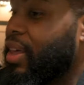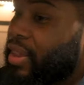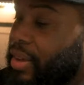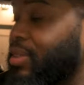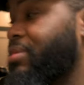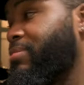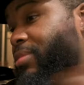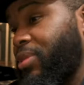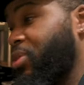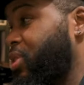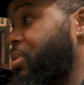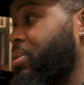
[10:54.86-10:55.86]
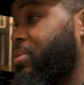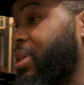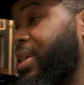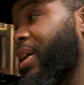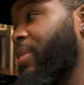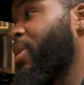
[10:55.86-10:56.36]
And then you see,
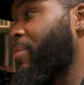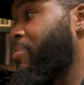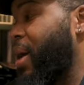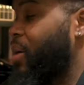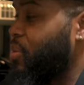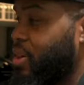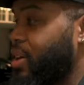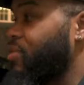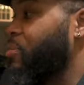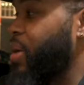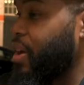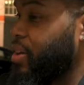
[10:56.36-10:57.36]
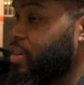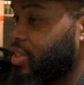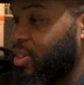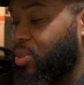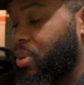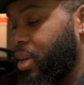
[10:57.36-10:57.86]
he come right back with another banger.
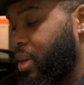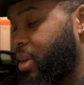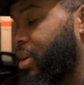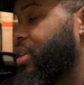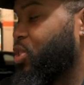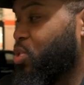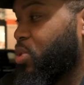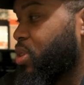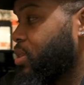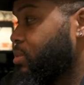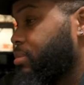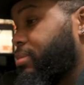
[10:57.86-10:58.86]
So use it.